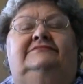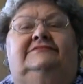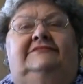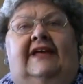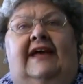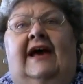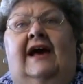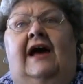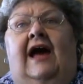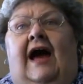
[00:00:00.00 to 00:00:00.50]

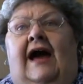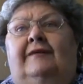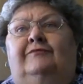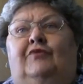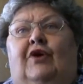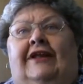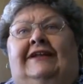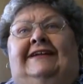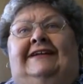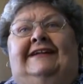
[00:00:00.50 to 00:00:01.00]
Yeah, I'm
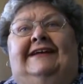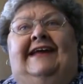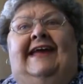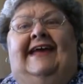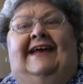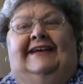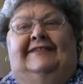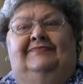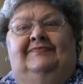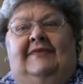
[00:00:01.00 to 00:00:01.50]
running
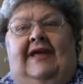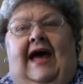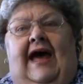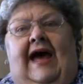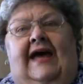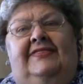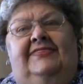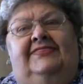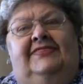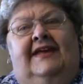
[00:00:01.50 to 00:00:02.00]
again.
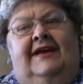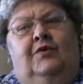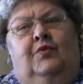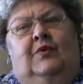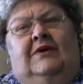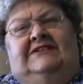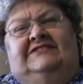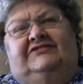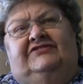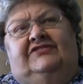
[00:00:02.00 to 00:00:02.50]
I think
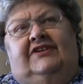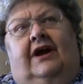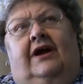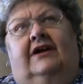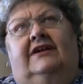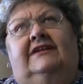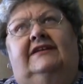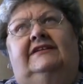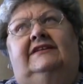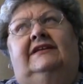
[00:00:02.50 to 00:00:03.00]
we
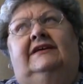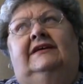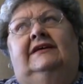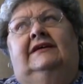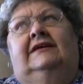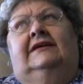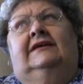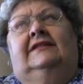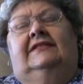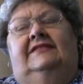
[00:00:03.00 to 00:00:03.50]
started
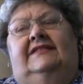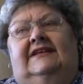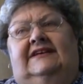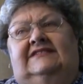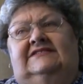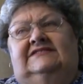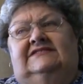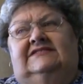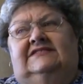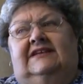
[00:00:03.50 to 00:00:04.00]

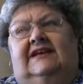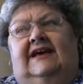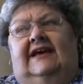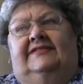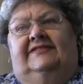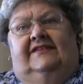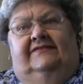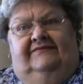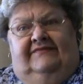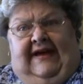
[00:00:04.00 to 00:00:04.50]
this
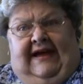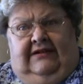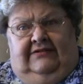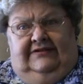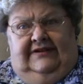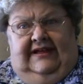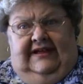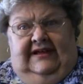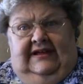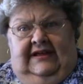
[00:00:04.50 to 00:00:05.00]
at the
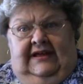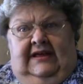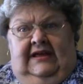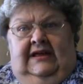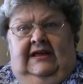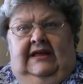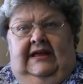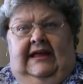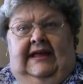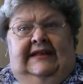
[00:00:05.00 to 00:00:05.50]
founding
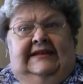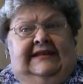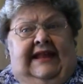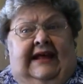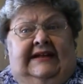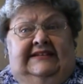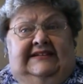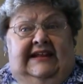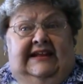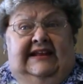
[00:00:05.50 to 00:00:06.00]
in
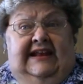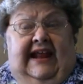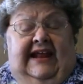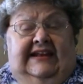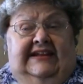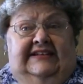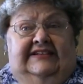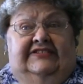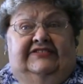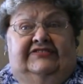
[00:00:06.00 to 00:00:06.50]

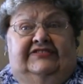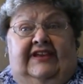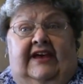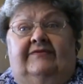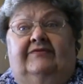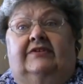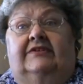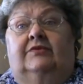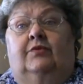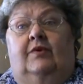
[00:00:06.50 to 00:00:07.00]

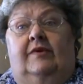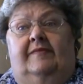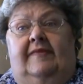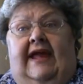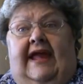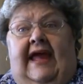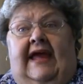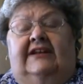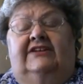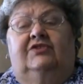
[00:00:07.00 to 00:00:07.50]
1987. We
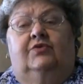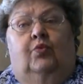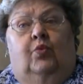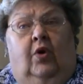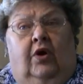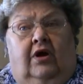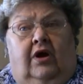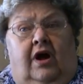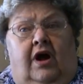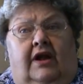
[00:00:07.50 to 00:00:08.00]
began to
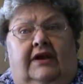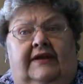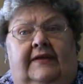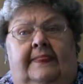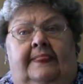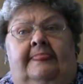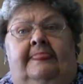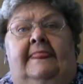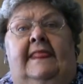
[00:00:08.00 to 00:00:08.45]
work on it.